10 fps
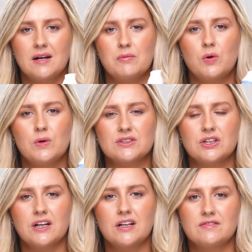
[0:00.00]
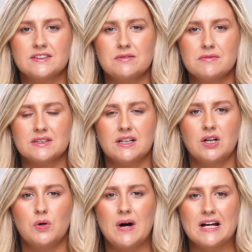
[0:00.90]
I'm always on the hunt for something that's going to
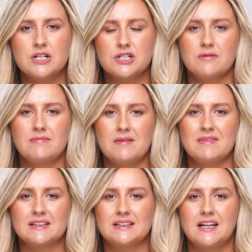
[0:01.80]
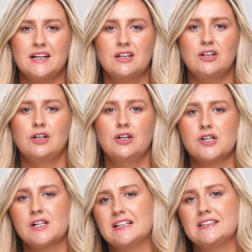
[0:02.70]
quench and make my skin
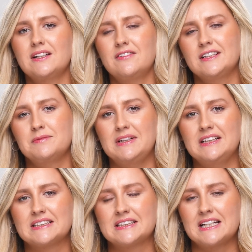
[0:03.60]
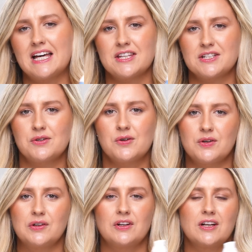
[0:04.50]
look as if it's been slathered in
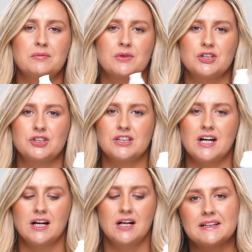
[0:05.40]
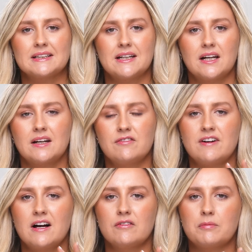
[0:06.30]
oil and moisture. My skin
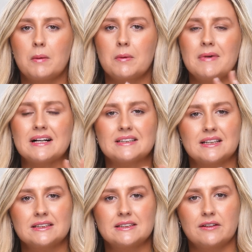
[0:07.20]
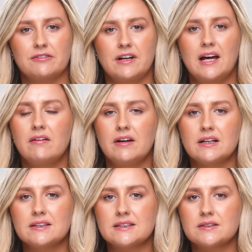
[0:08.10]
felt problematic in different
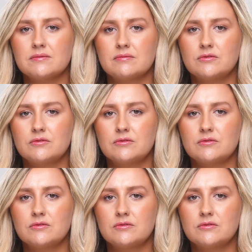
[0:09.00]
areas.